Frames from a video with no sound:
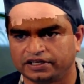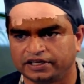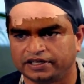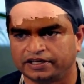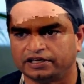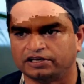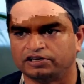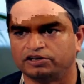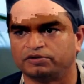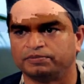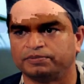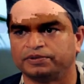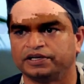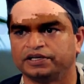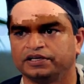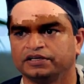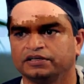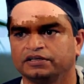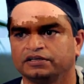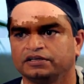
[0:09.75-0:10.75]
anal
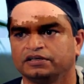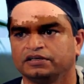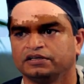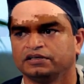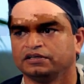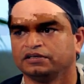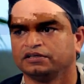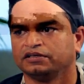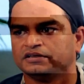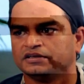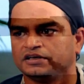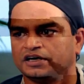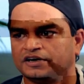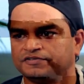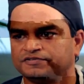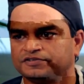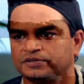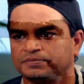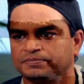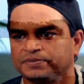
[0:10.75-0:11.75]
opening
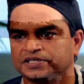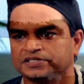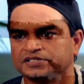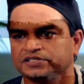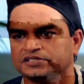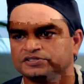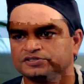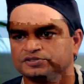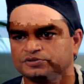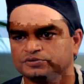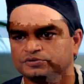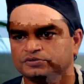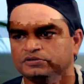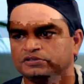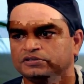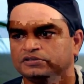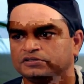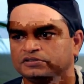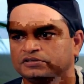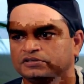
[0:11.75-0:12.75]
after passing stool,